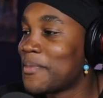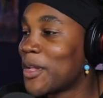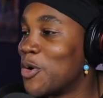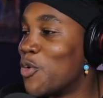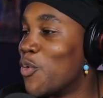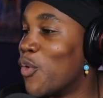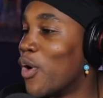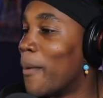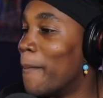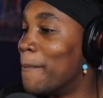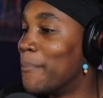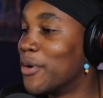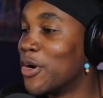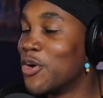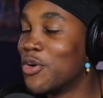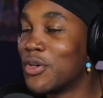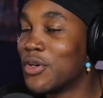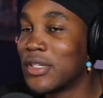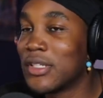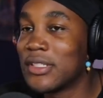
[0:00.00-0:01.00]
who are
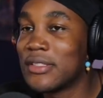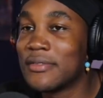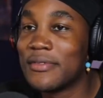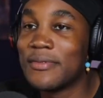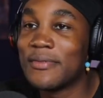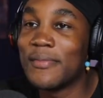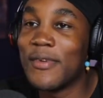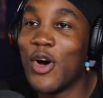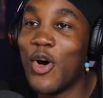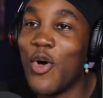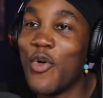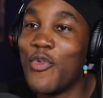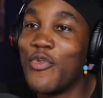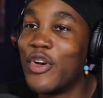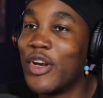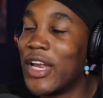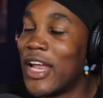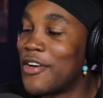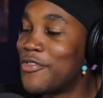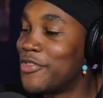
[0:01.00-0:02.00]
broke,
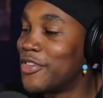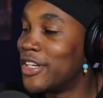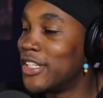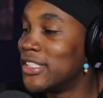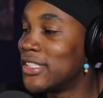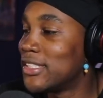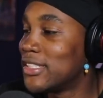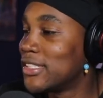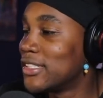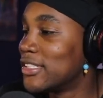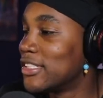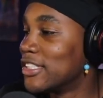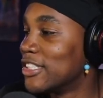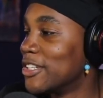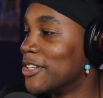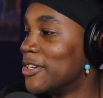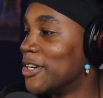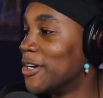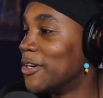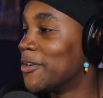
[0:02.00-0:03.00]
over leveraged,
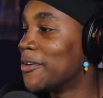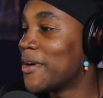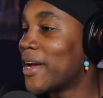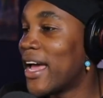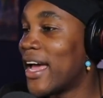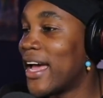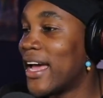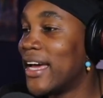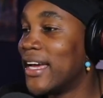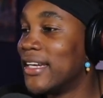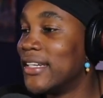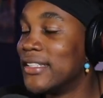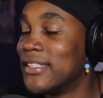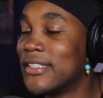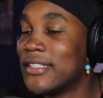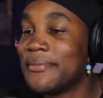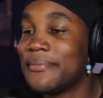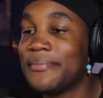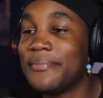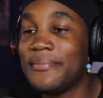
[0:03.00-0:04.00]
you know, and
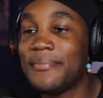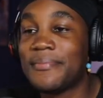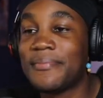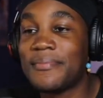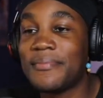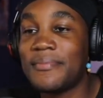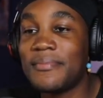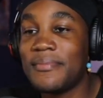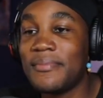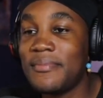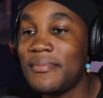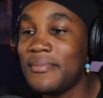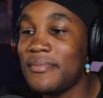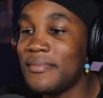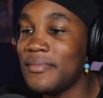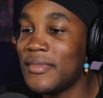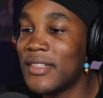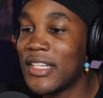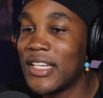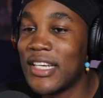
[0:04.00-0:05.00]

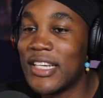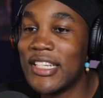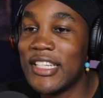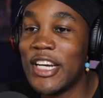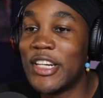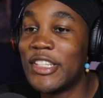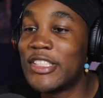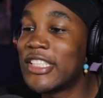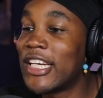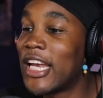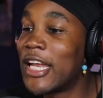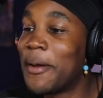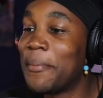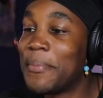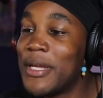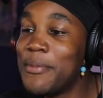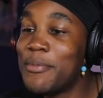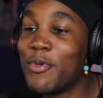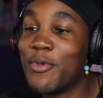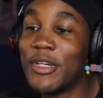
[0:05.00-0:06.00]
they're telling
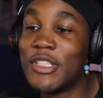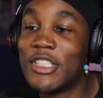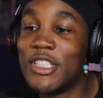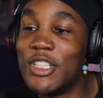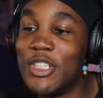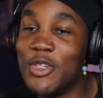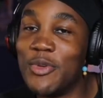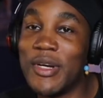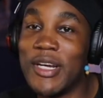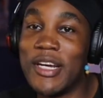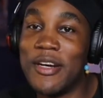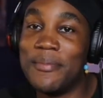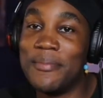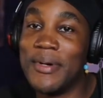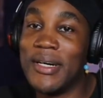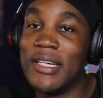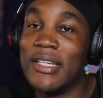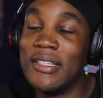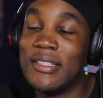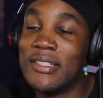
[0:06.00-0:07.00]
people what to do with their
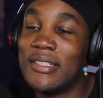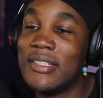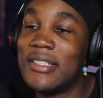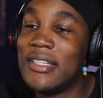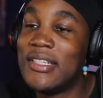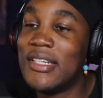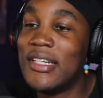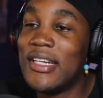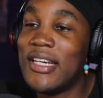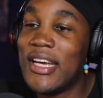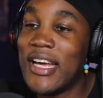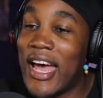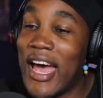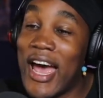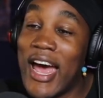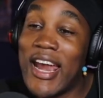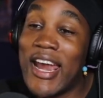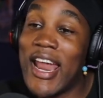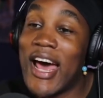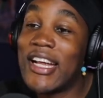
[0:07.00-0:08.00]
money.
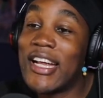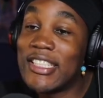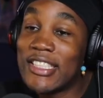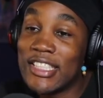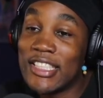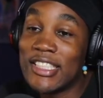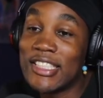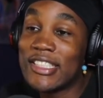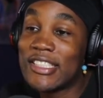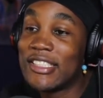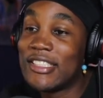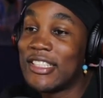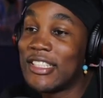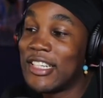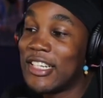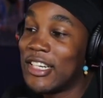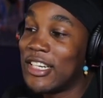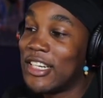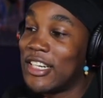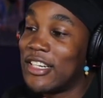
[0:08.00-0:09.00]
And that just,
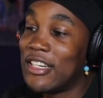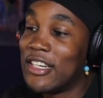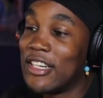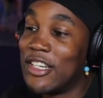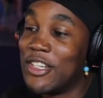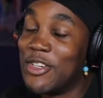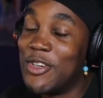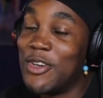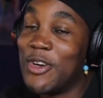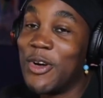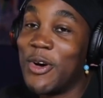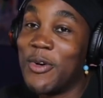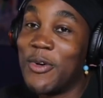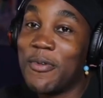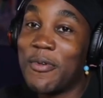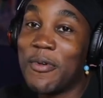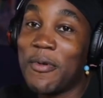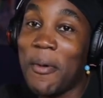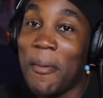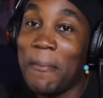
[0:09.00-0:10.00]
you
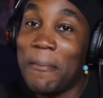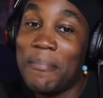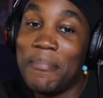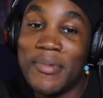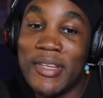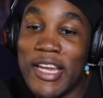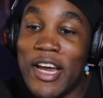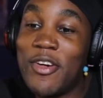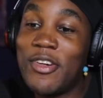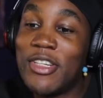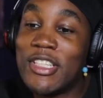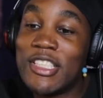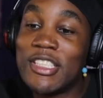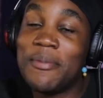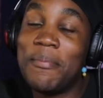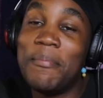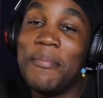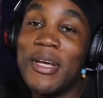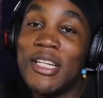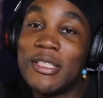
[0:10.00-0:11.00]
know, they're
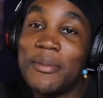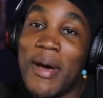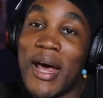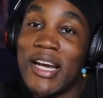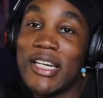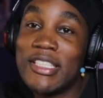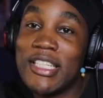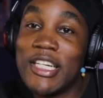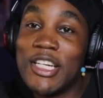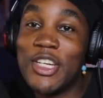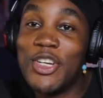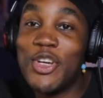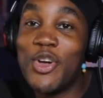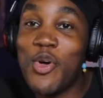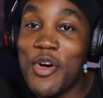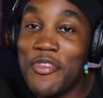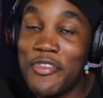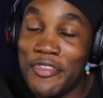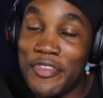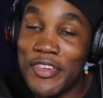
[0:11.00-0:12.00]
just mismanaging
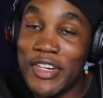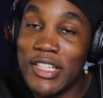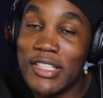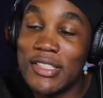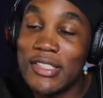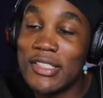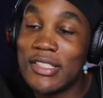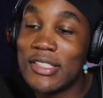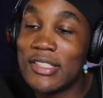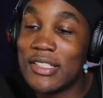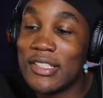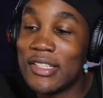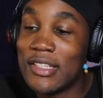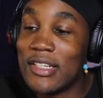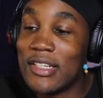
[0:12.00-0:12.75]
your funds